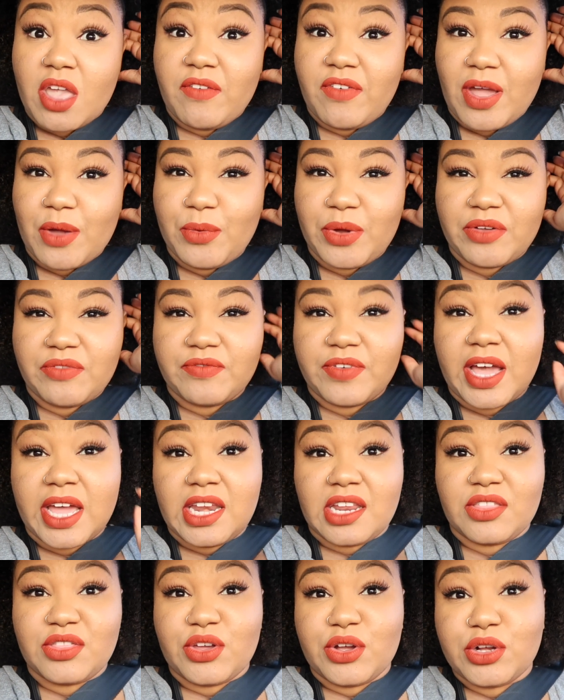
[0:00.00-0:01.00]
if I weren't
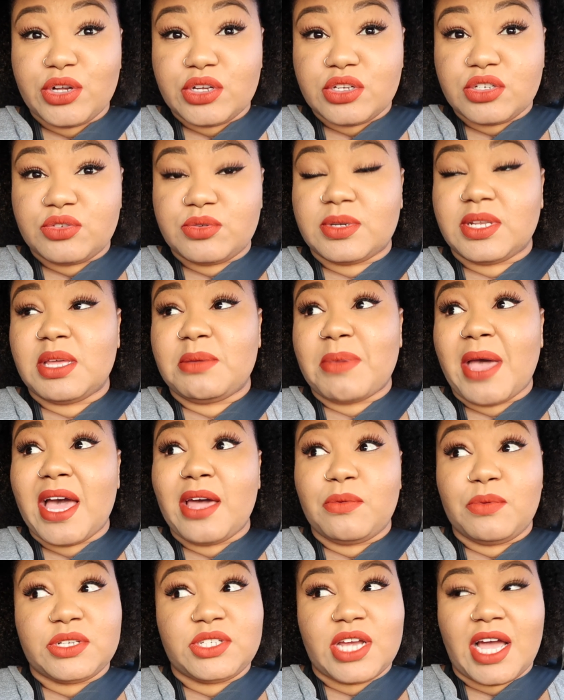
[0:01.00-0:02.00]
fighting the urge really
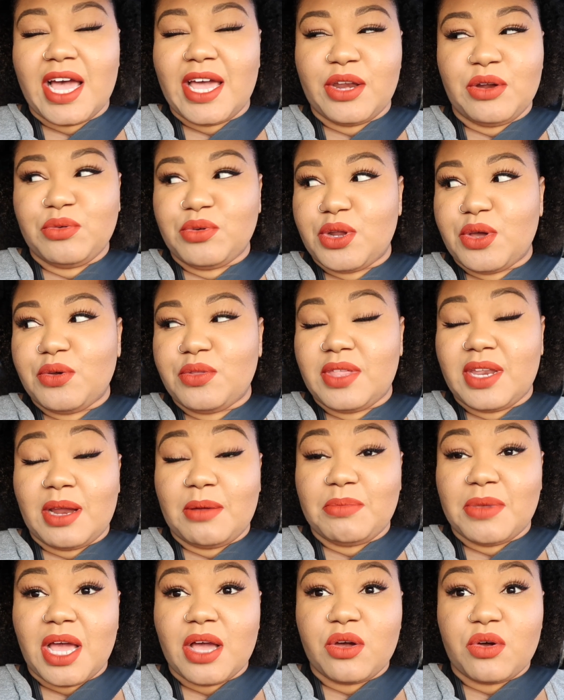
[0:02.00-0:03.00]
bad, which I don't know that
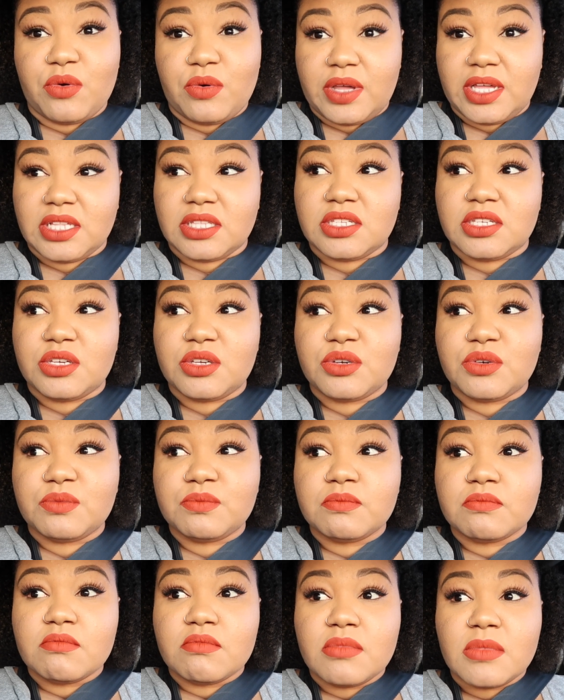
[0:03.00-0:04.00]
I'm not going
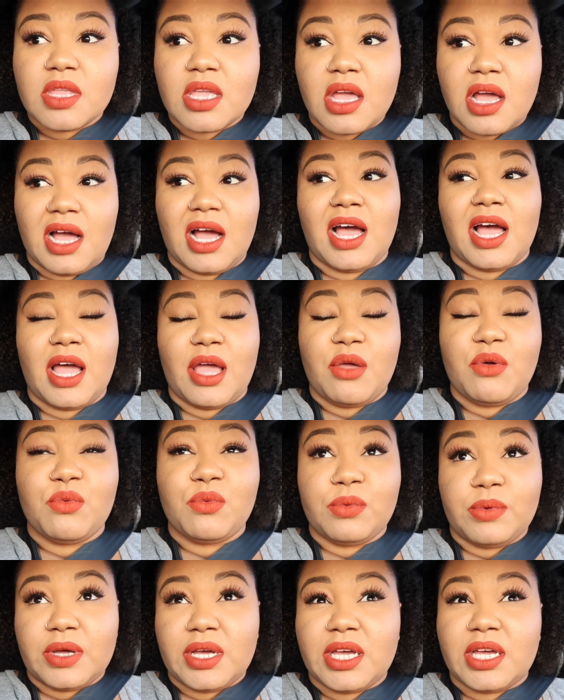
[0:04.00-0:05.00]
to, I
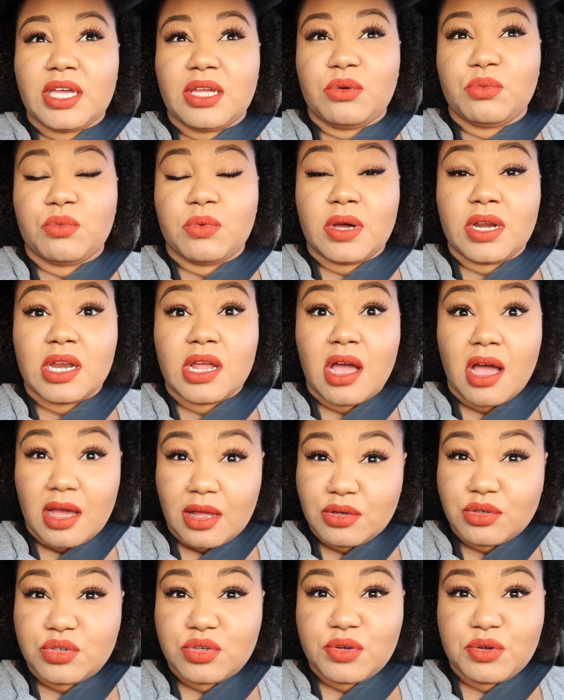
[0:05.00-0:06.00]
would
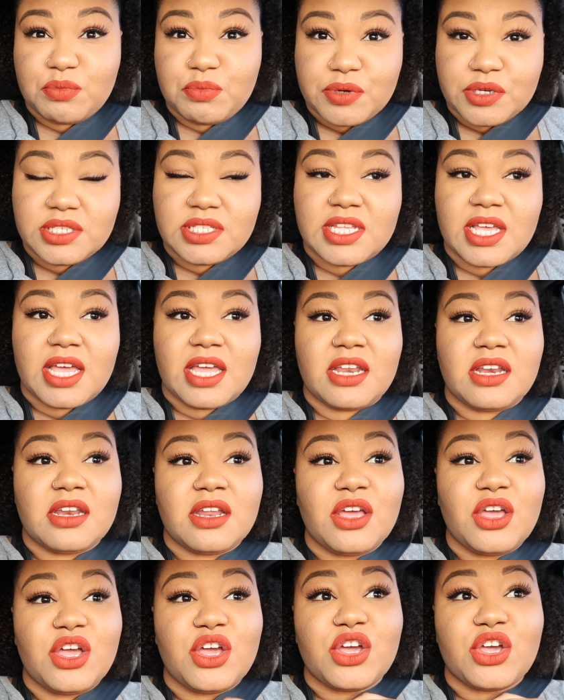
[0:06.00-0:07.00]
100%
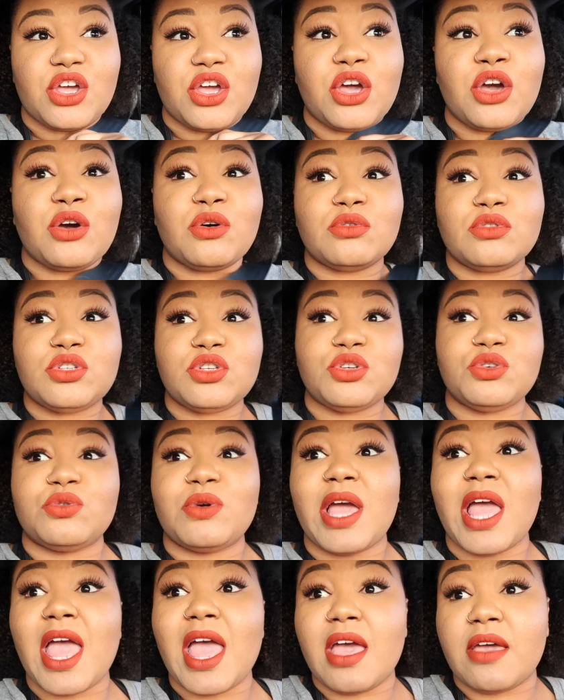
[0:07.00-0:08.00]
go
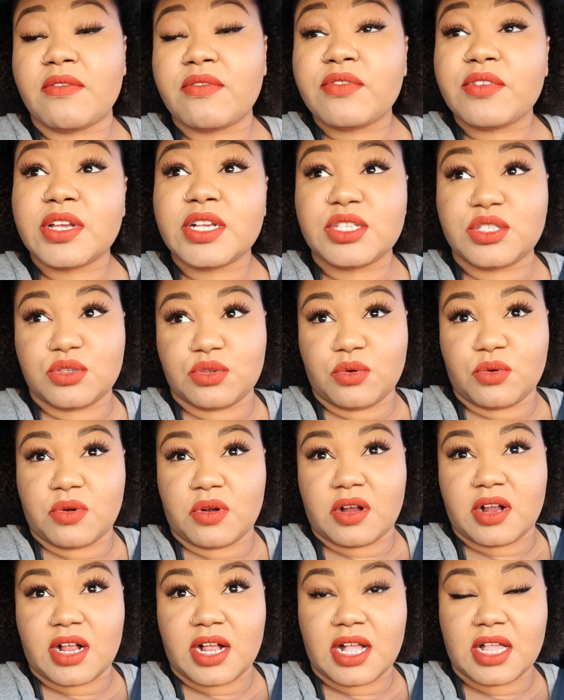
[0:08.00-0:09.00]
to every
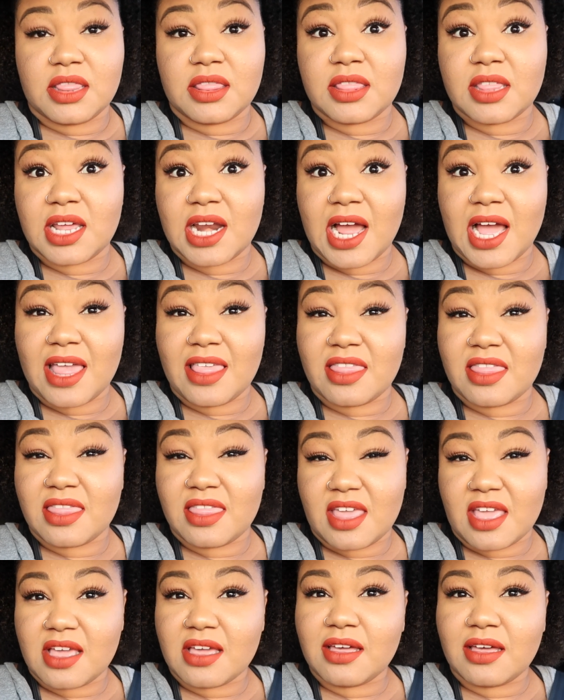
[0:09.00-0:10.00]
store that I
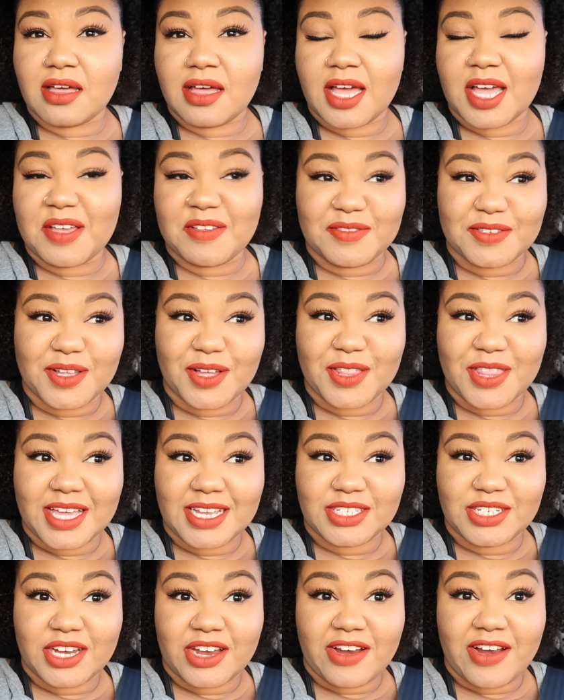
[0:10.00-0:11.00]
think I saw
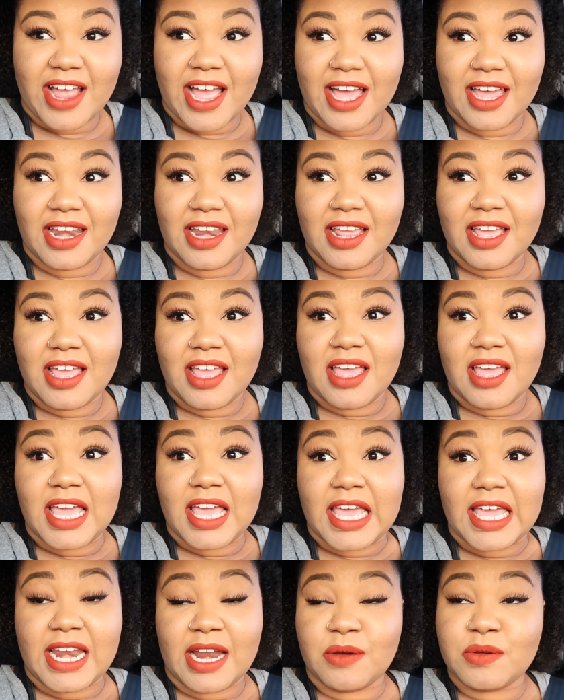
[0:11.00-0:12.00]
that chair at,
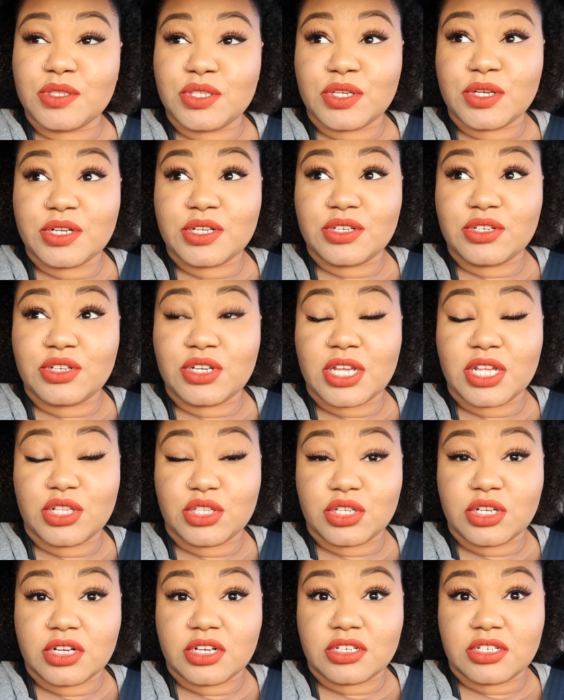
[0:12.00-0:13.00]
and I would search
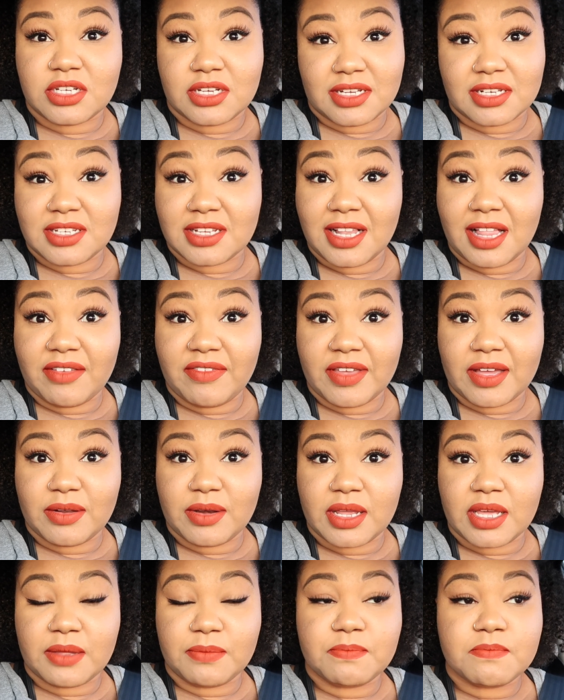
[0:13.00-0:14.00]
and search until I
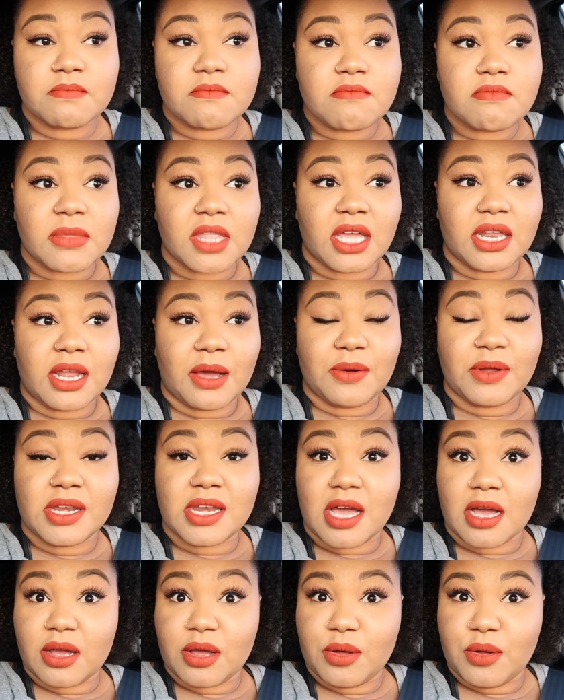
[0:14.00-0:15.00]
found it. And I would
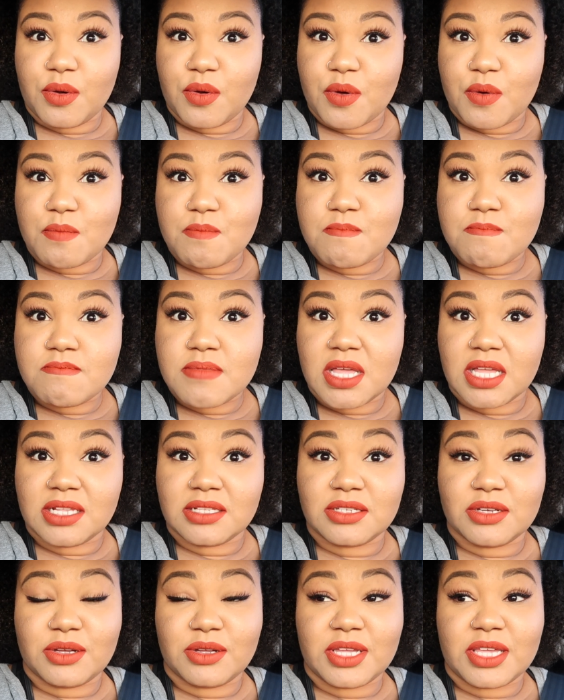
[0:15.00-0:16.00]
not go home
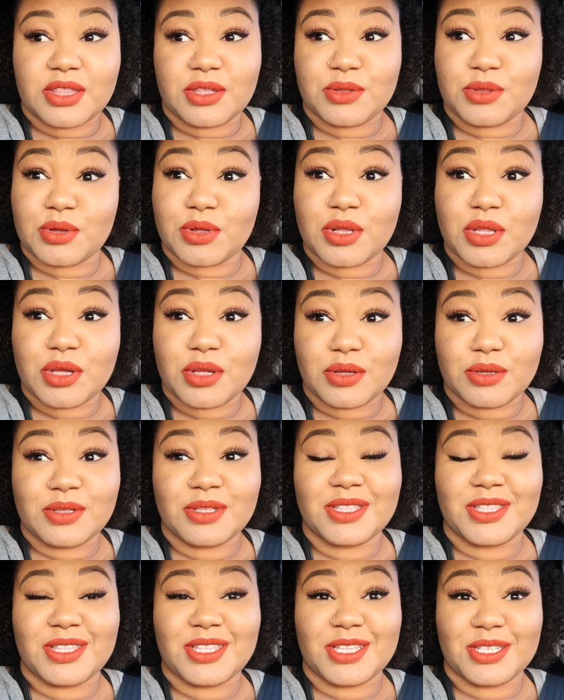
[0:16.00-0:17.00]
until either
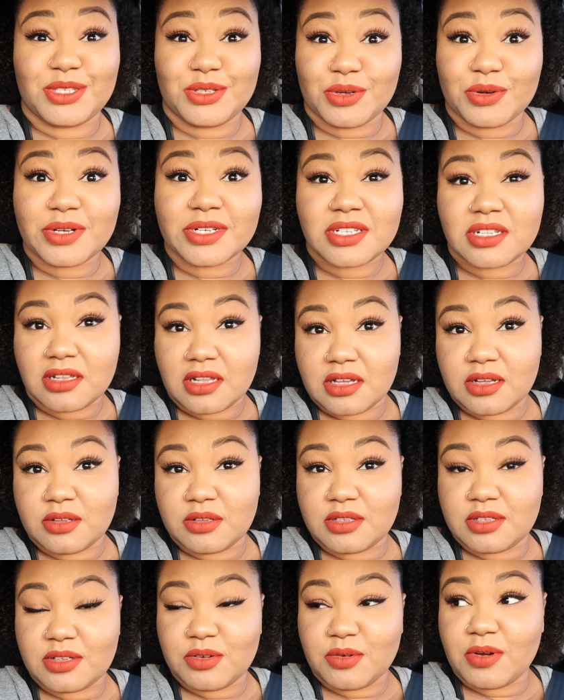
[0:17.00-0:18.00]
the store's
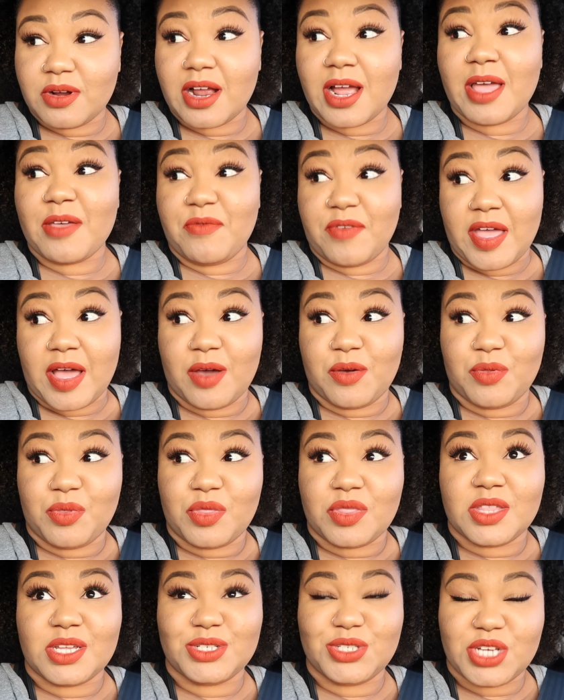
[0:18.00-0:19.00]
closed or I
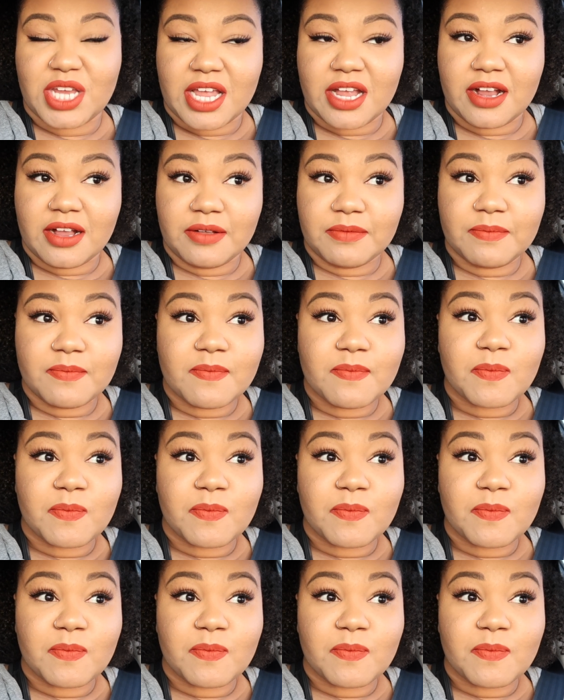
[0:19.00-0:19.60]
found the chair.